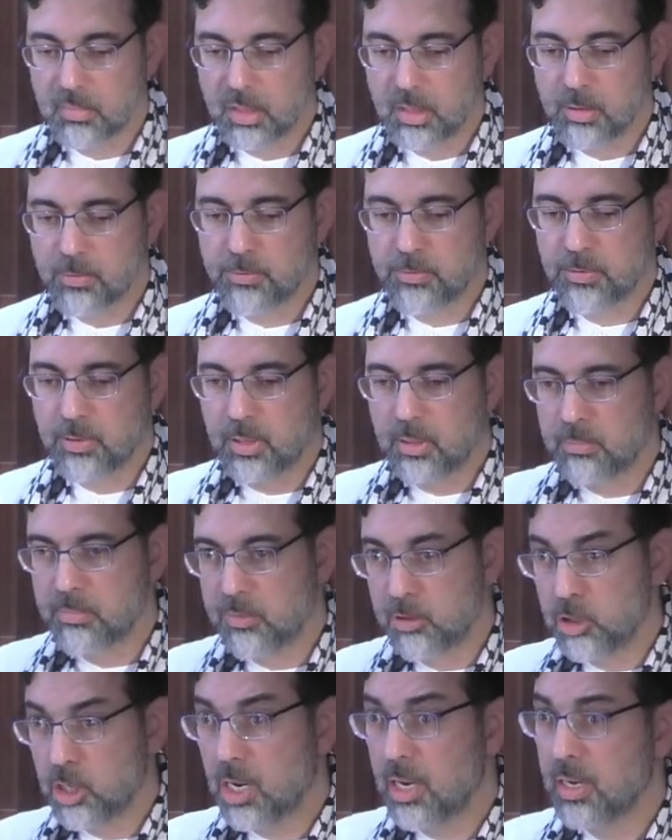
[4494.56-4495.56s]
from
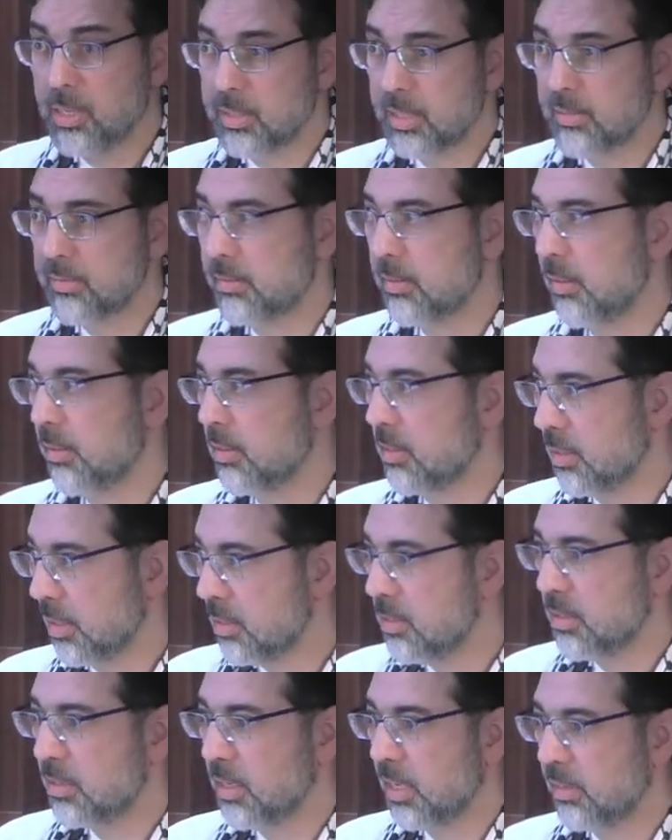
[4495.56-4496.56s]
dawn until
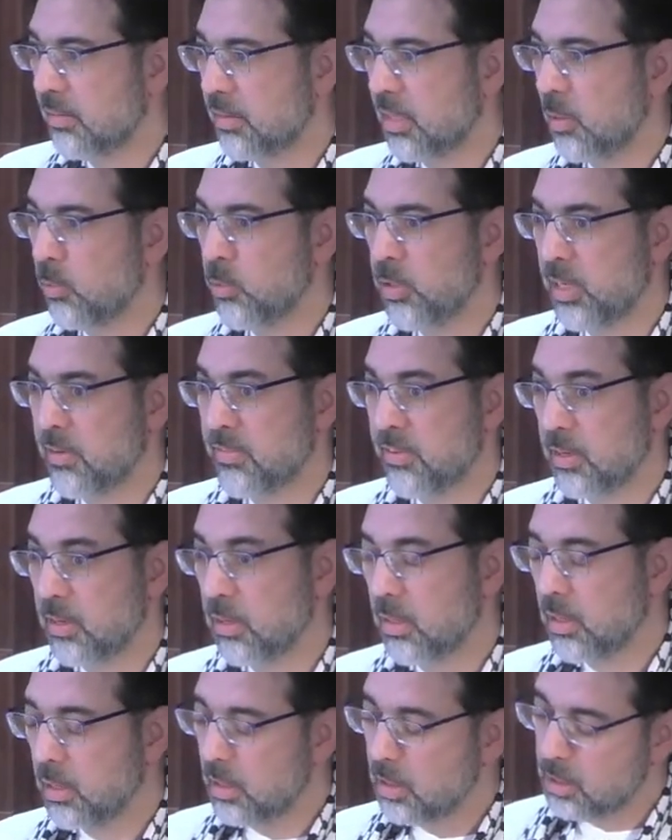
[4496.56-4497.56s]
sunset, that we're
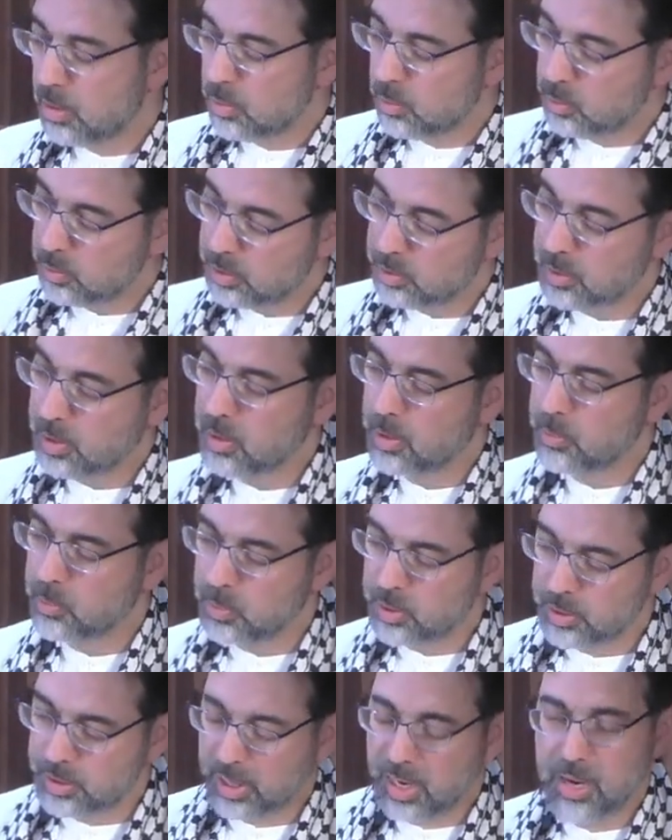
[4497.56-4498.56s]

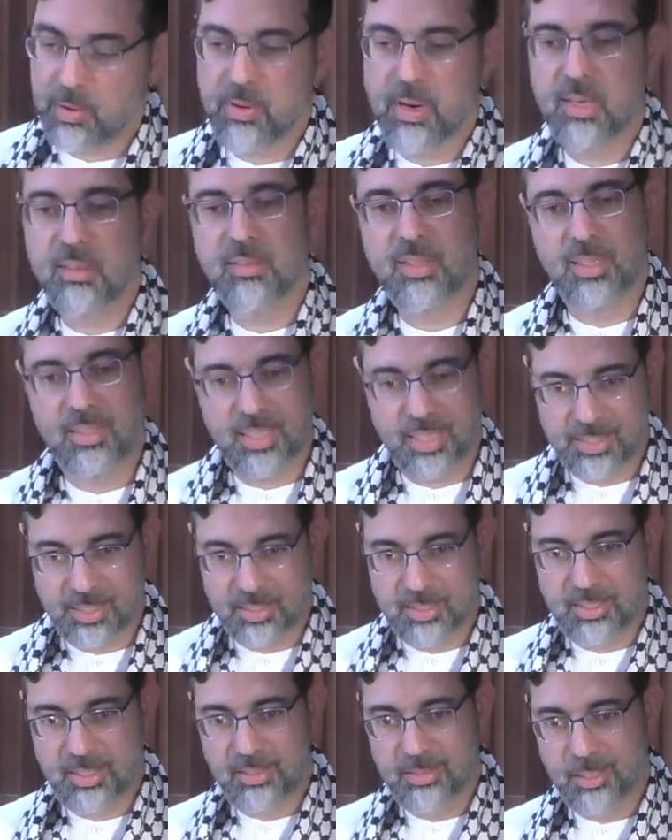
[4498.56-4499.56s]
carrying the
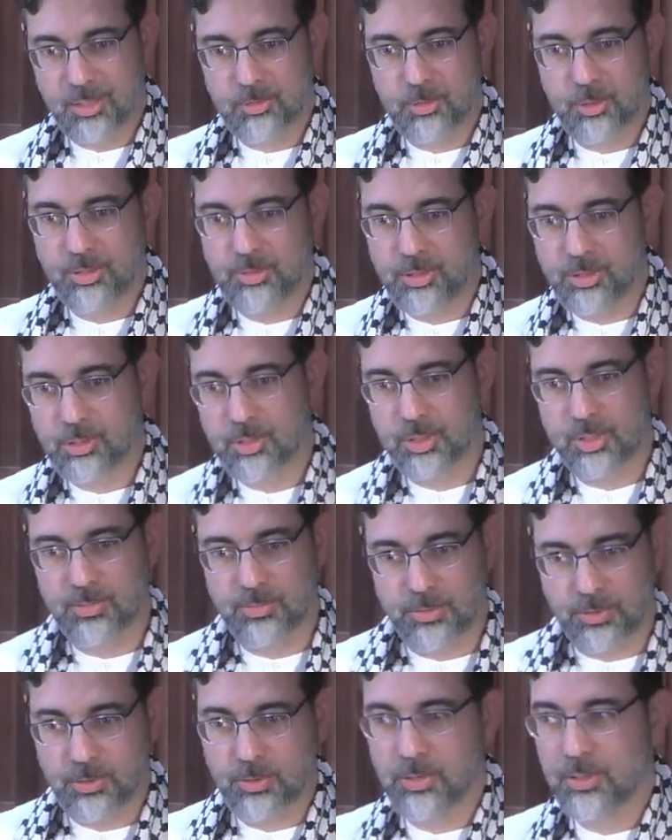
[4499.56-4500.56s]
legacy and the tradition of
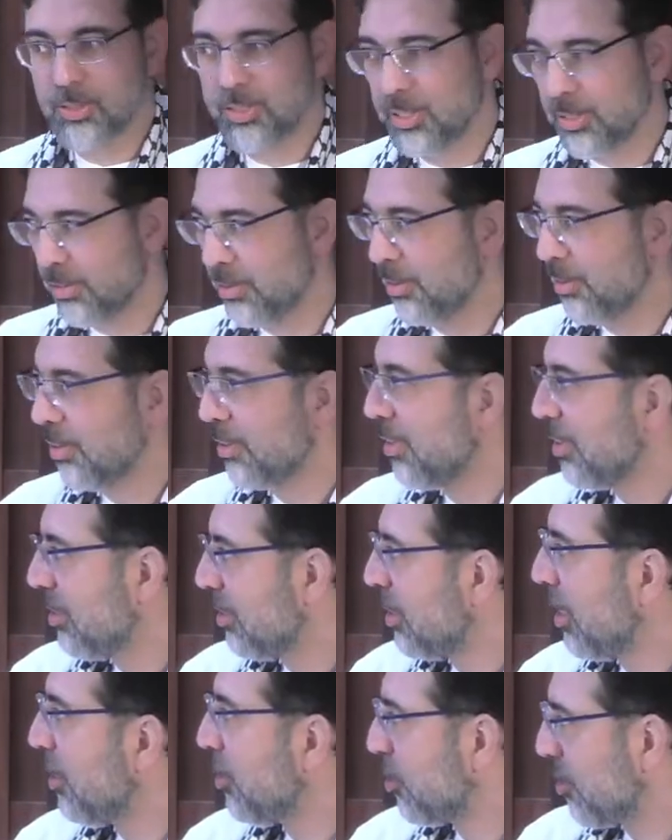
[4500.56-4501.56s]
earlier
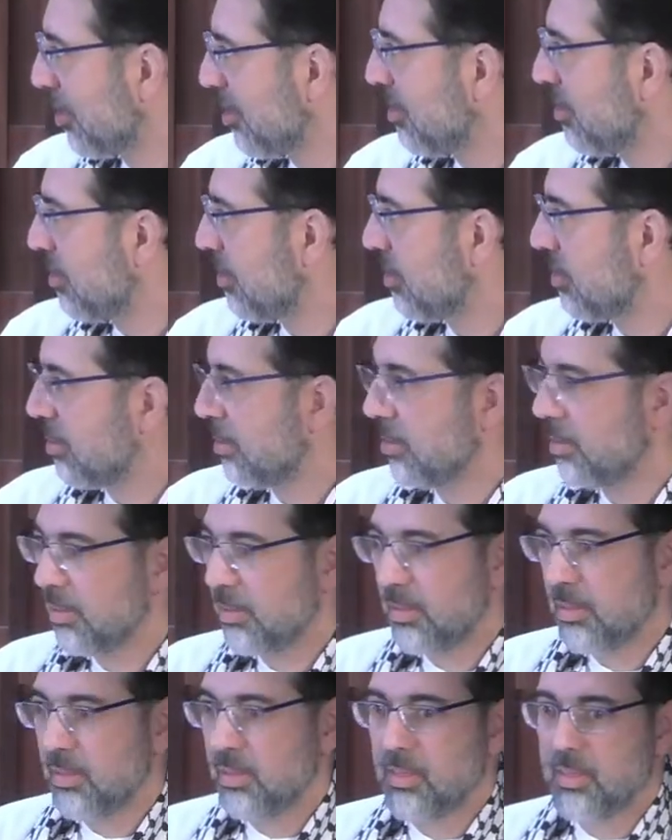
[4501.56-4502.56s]
nations
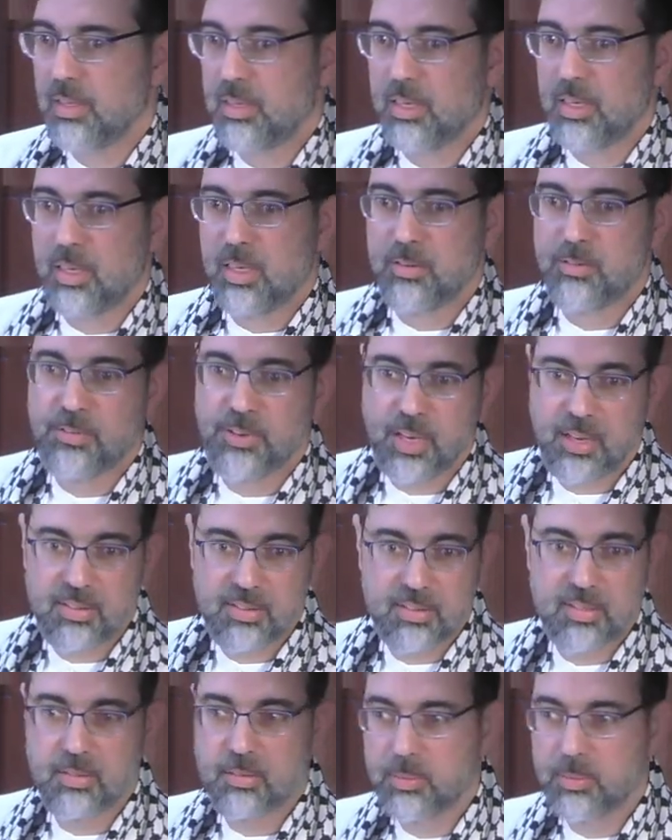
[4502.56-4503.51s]
and faiths and